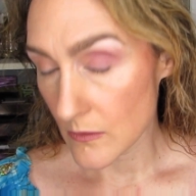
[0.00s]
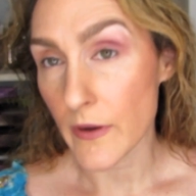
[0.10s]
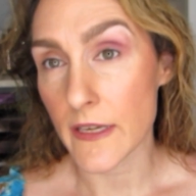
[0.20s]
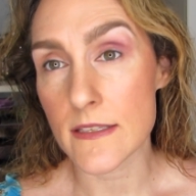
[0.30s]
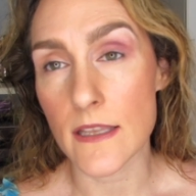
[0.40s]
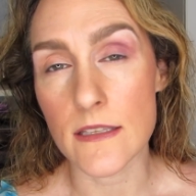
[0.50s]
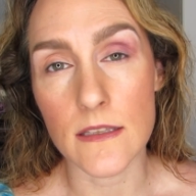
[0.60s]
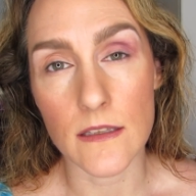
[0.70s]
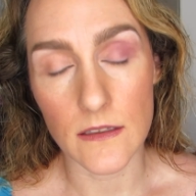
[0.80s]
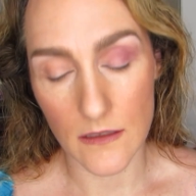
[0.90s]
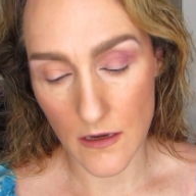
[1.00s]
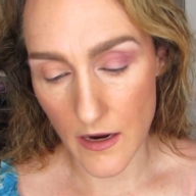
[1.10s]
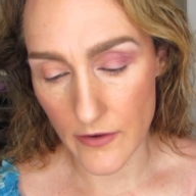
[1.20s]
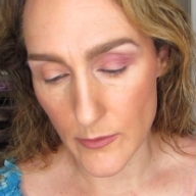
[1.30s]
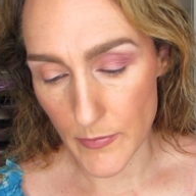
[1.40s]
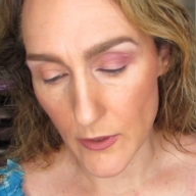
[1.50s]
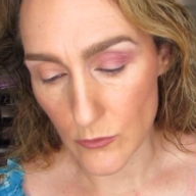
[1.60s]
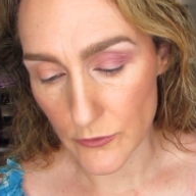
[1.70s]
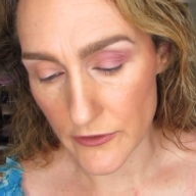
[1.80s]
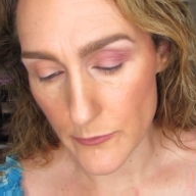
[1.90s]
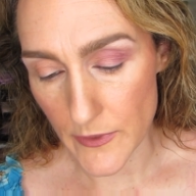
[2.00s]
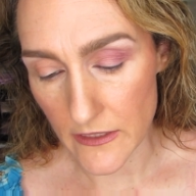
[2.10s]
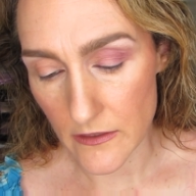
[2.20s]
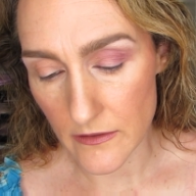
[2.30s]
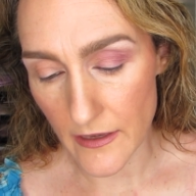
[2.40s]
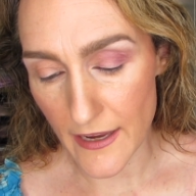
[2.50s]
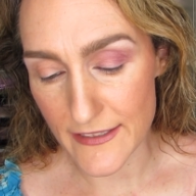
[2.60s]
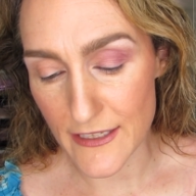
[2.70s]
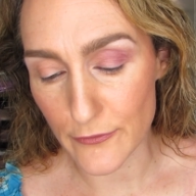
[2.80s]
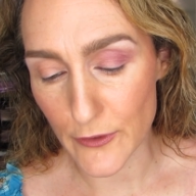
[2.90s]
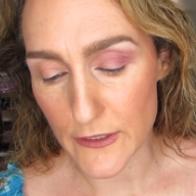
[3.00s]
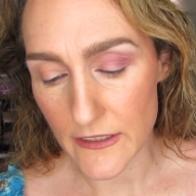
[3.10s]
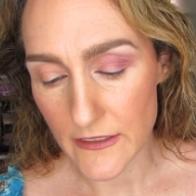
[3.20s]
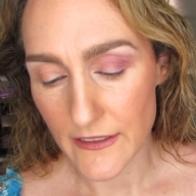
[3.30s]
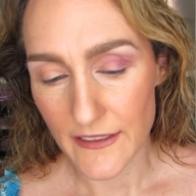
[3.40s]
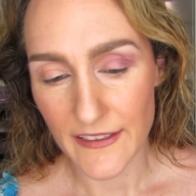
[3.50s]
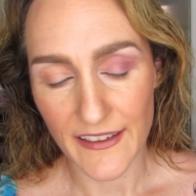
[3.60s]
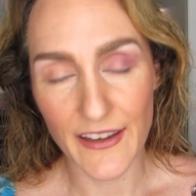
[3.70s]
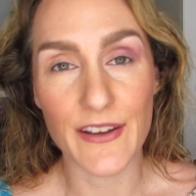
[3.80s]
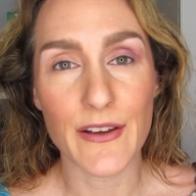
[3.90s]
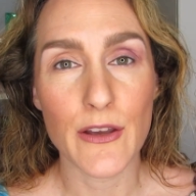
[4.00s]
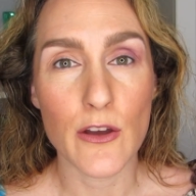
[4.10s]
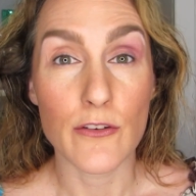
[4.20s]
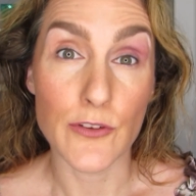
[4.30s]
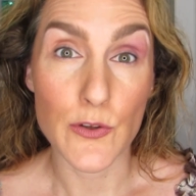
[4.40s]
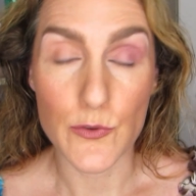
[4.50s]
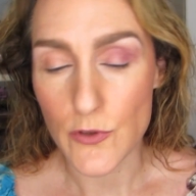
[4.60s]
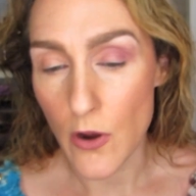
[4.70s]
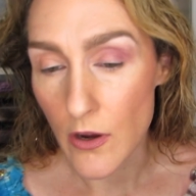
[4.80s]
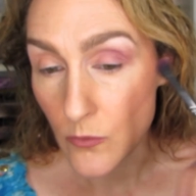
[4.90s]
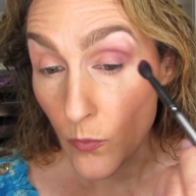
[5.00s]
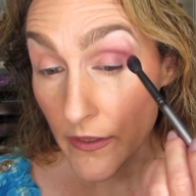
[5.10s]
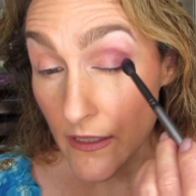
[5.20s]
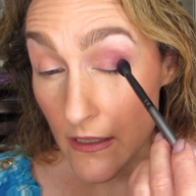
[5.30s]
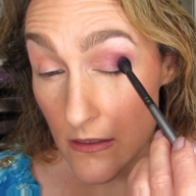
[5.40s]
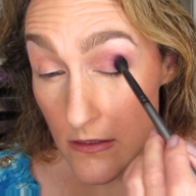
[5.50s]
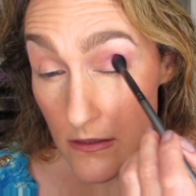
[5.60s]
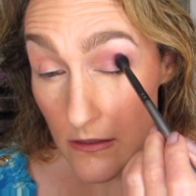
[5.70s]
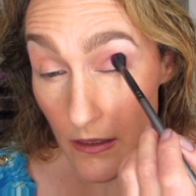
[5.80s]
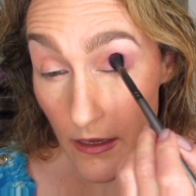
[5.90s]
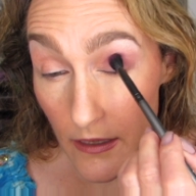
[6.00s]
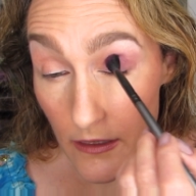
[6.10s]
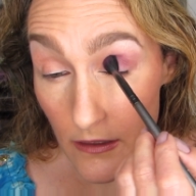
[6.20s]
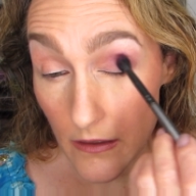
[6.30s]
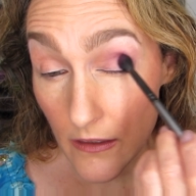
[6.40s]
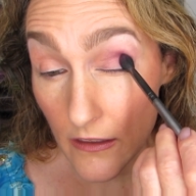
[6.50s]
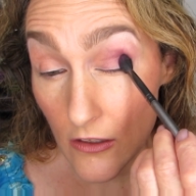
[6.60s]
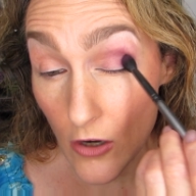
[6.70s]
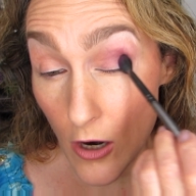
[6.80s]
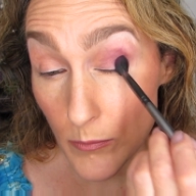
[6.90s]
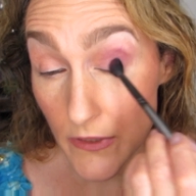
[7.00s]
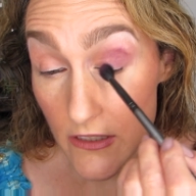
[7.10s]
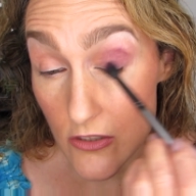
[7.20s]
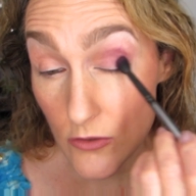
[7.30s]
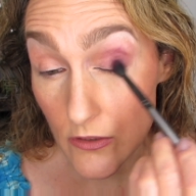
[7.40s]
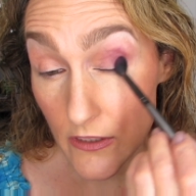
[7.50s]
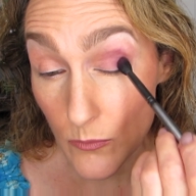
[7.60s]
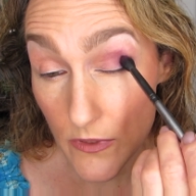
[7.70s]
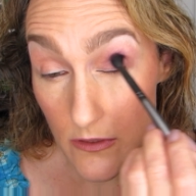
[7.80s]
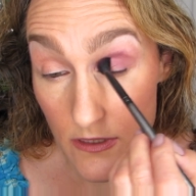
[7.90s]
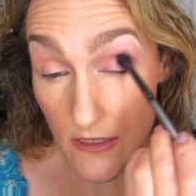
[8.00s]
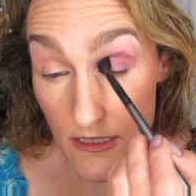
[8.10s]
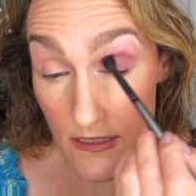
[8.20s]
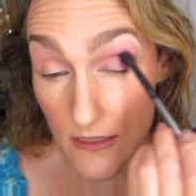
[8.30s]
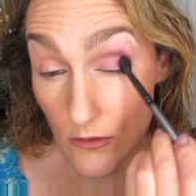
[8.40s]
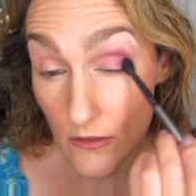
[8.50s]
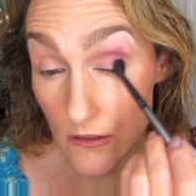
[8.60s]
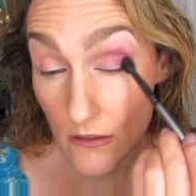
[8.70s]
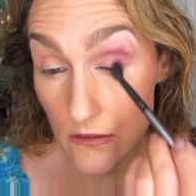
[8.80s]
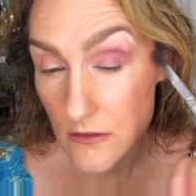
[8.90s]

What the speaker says: I guess that's in the eye of the beholder. It has different views on what is a complex look and what's an easy look.